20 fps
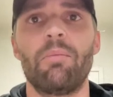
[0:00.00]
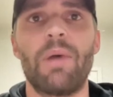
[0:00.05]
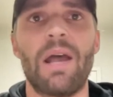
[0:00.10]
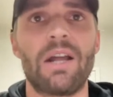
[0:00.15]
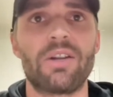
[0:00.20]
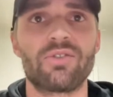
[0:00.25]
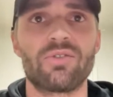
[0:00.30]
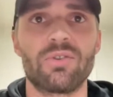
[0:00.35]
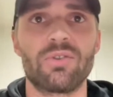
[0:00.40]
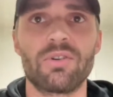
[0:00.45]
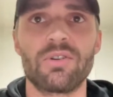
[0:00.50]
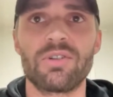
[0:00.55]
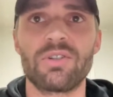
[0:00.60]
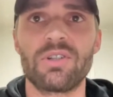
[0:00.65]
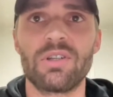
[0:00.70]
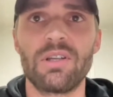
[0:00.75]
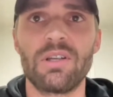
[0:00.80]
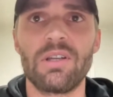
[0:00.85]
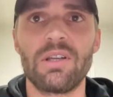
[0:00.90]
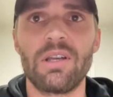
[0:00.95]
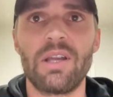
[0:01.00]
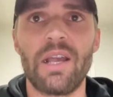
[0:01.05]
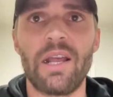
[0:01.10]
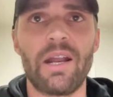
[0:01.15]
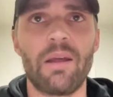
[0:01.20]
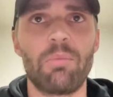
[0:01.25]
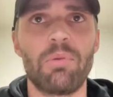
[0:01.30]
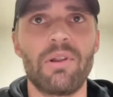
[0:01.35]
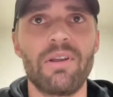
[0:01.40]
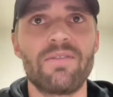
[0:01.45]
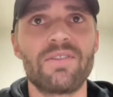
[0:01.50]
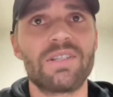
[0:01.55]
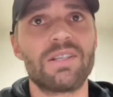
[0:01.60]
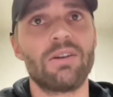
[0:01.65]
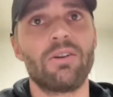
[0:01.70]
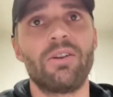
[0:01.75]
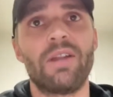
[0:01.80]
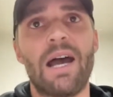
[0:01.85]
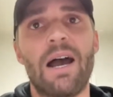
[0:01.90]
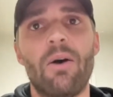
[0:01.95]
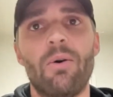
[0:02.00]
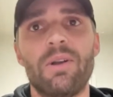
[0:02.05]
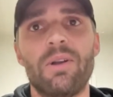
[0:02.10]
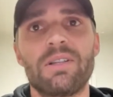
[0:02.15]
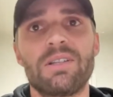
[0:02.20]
bachelor's, and I believe still now